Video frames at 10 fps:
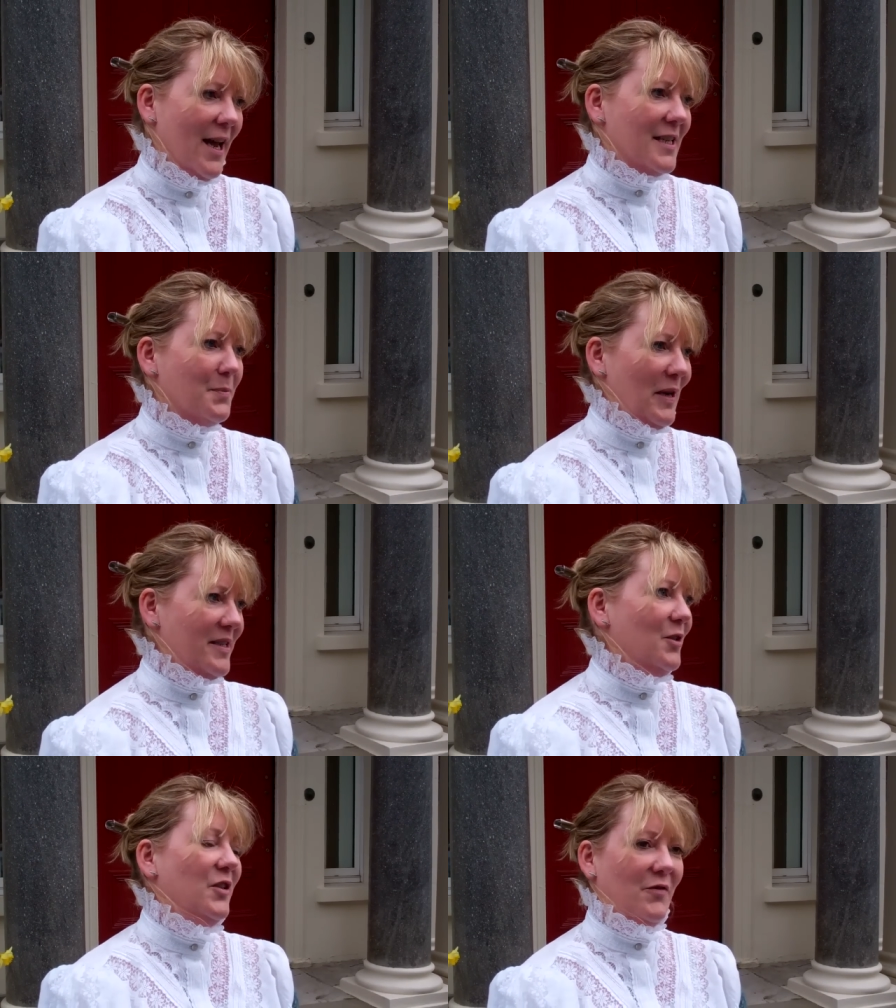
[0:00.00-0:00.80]
It's
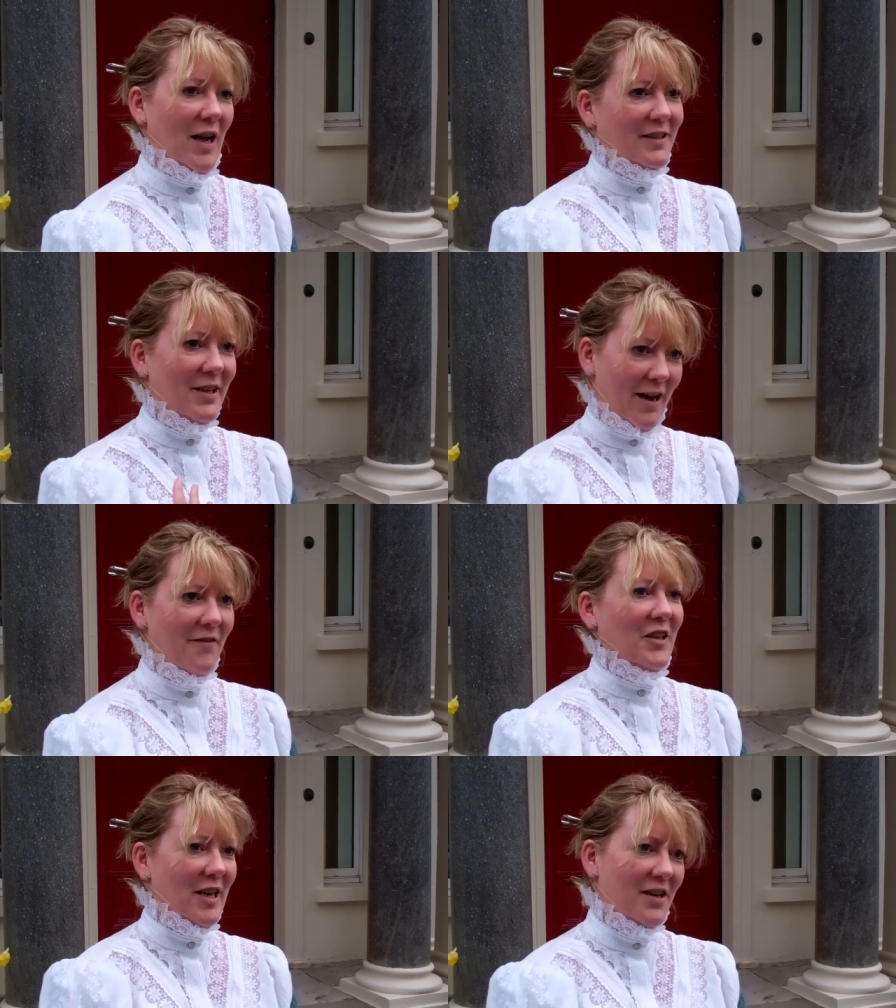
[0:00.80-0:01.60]
based on the fact that I
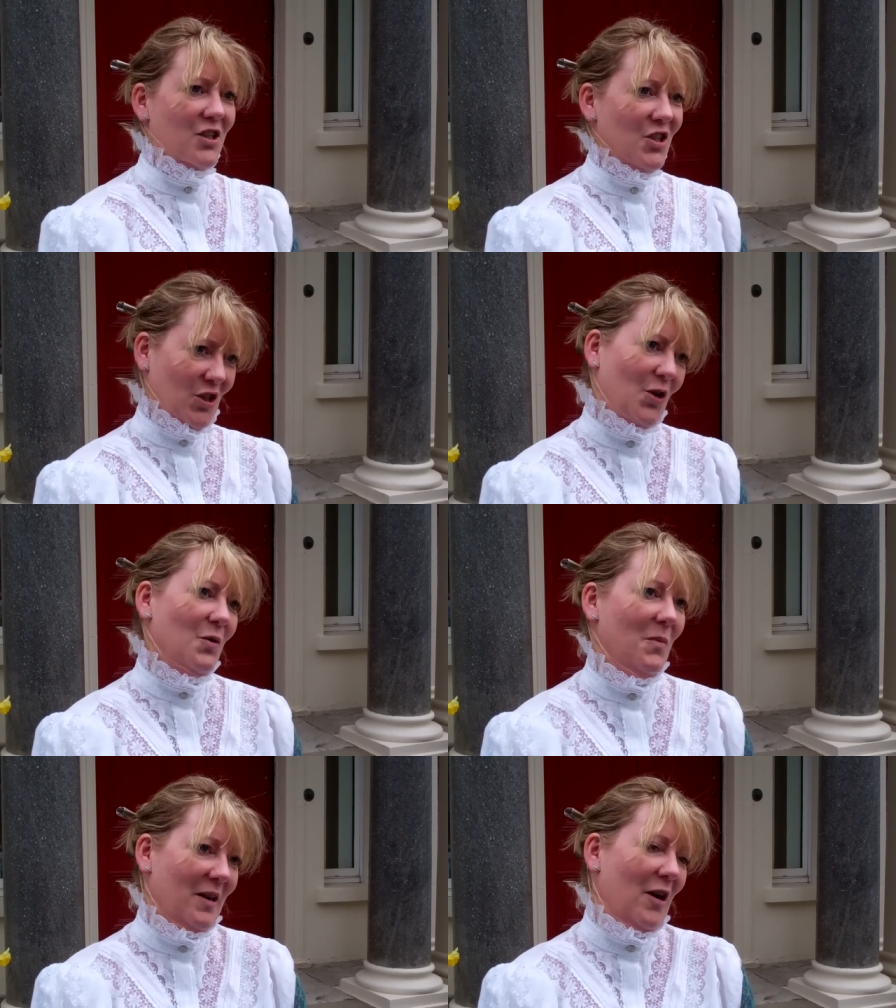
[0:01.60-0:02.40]
have a connection
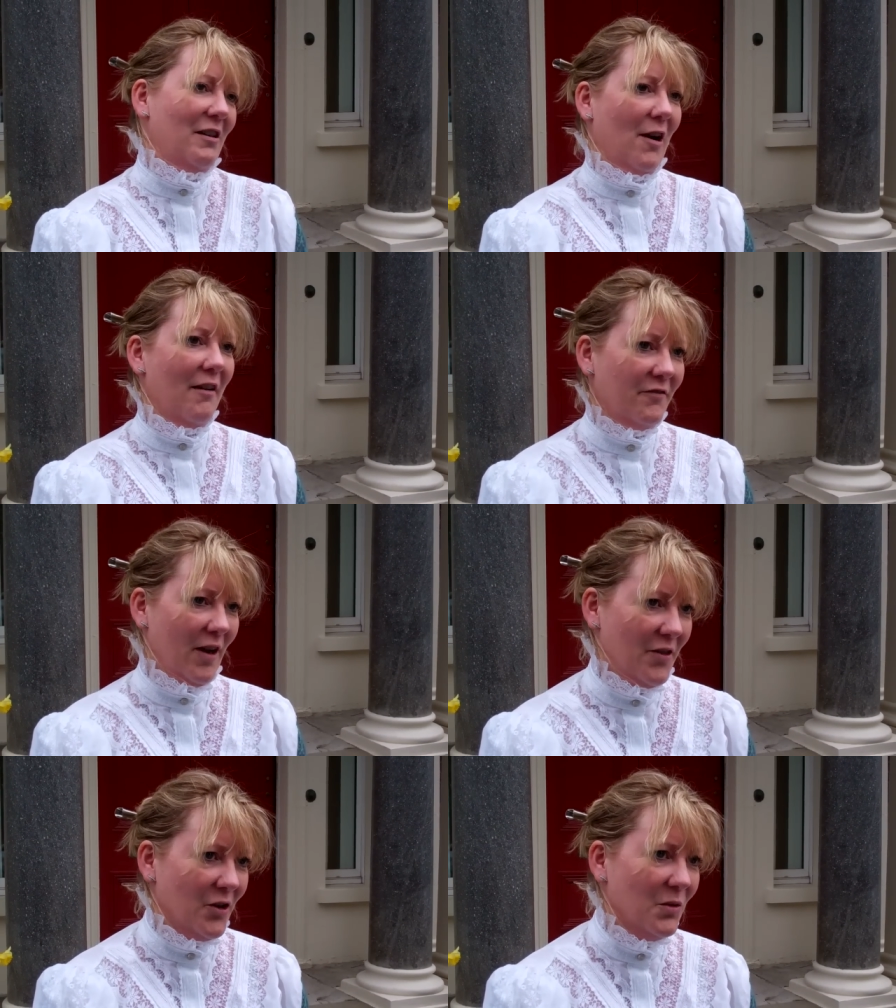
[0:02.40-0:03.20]
to my great
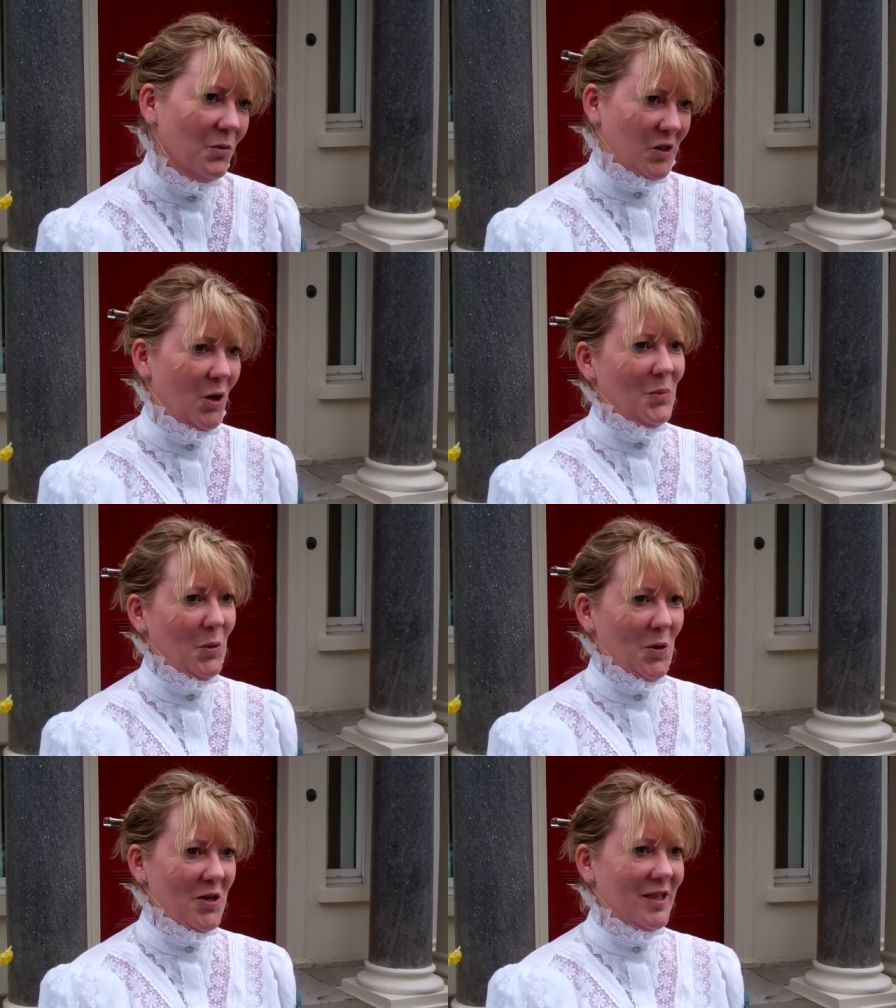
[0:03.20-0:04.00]
grandfather was on
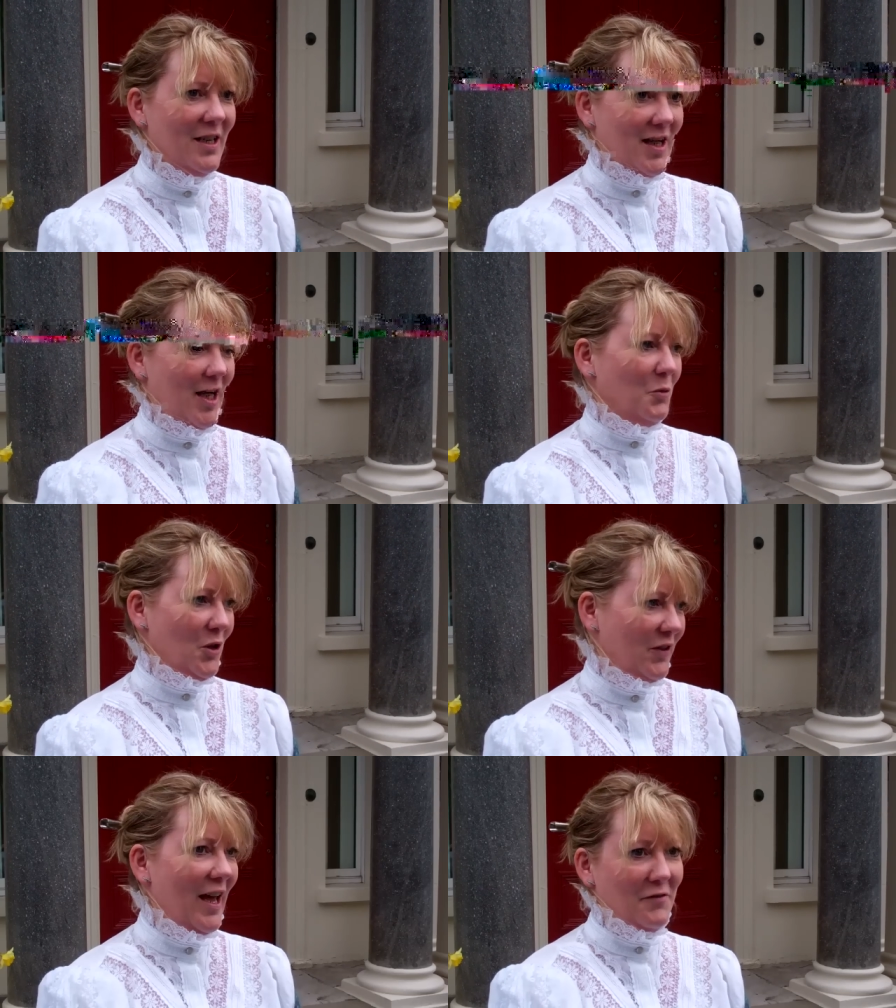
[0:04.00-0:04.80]
board and
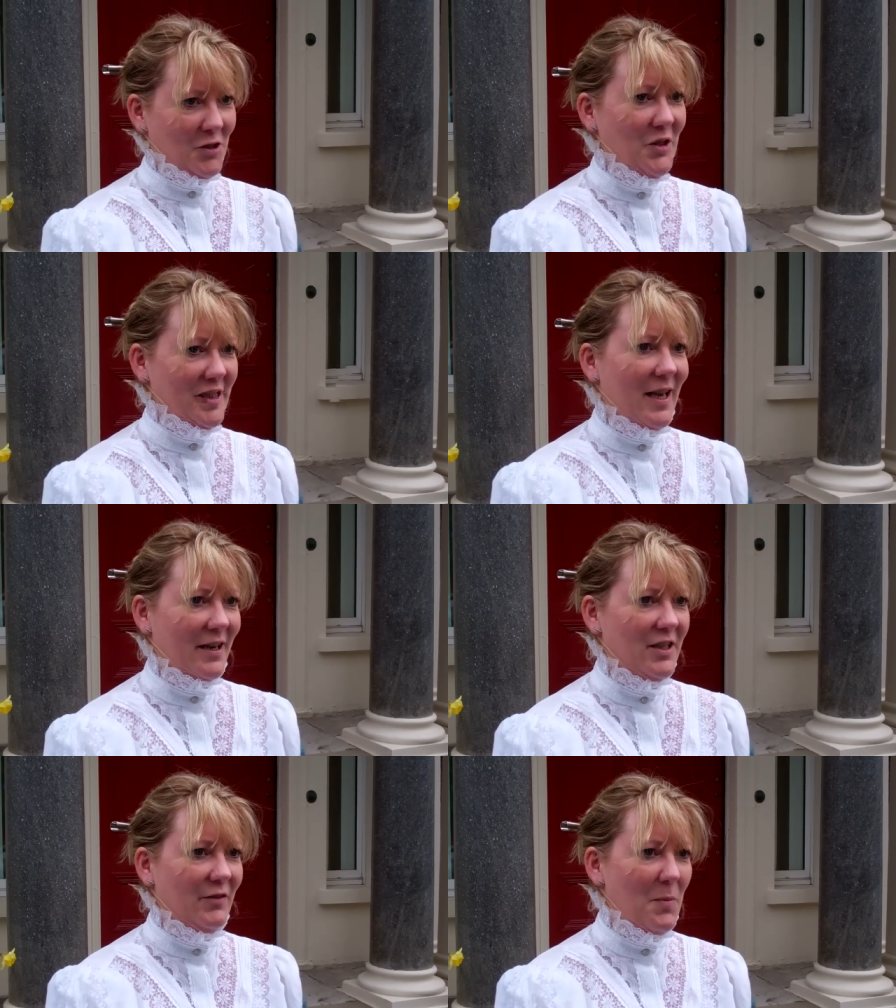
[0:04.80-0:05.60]
would have left on the
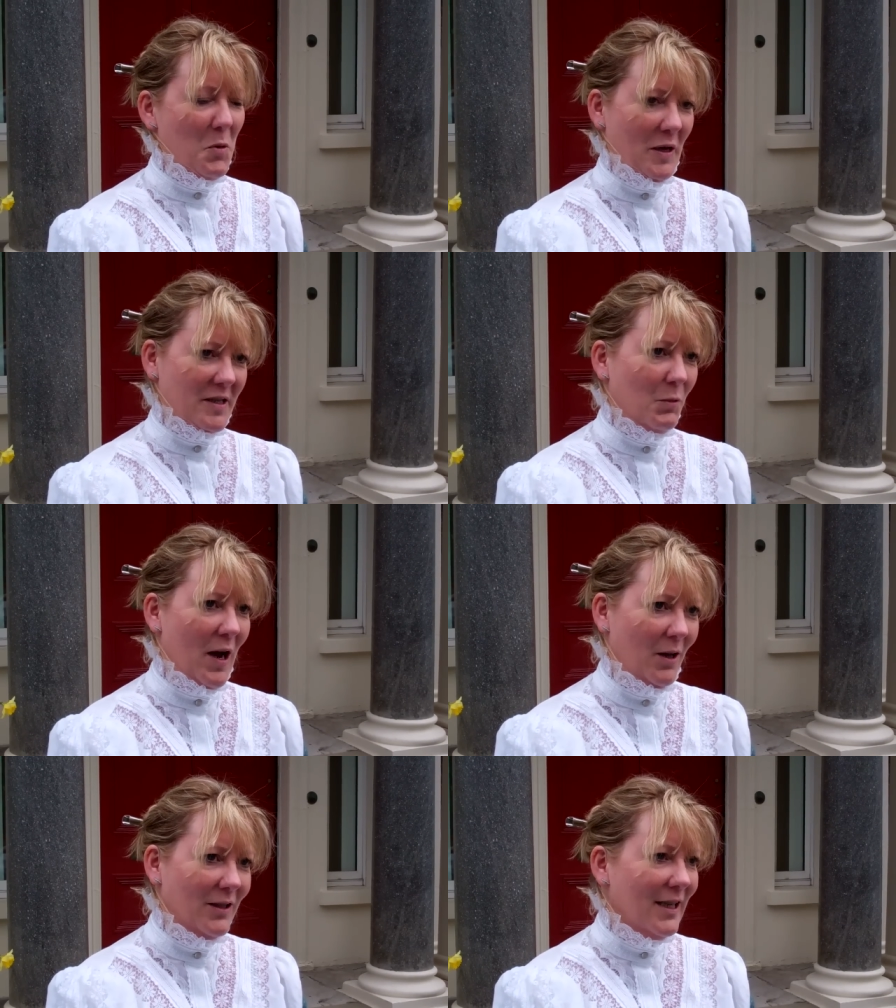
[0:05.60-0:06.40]
2nd of April as
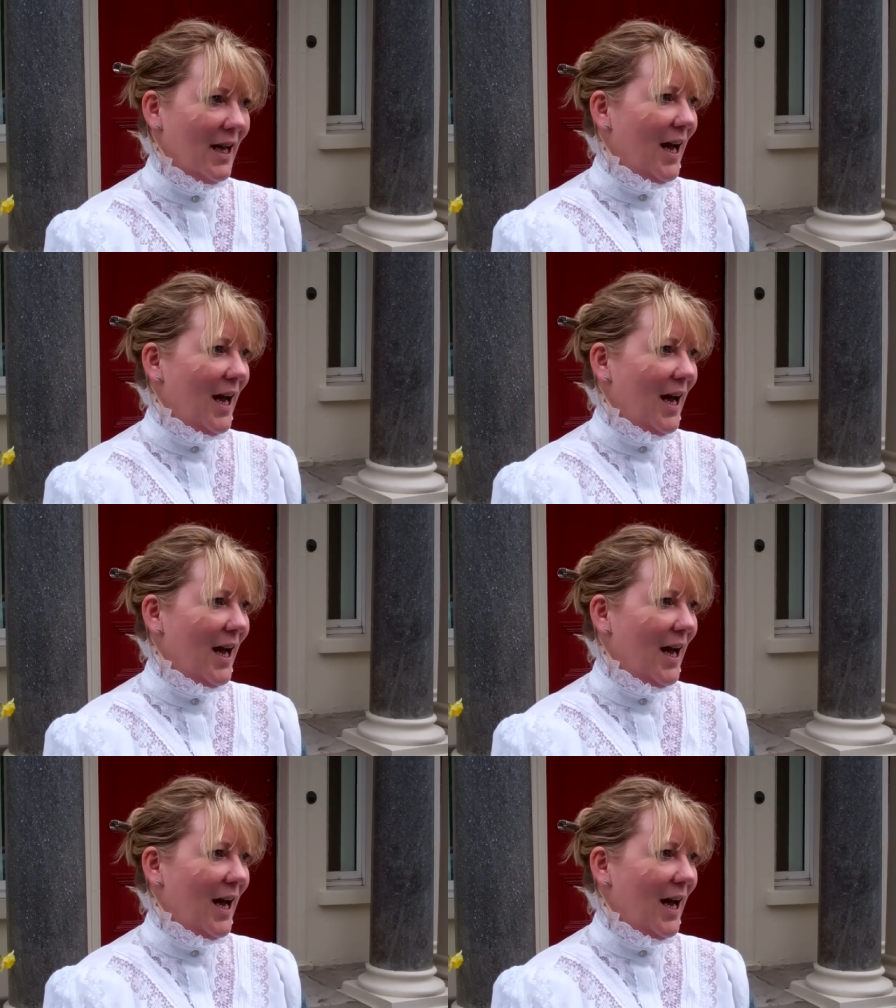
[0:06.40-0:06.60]
well.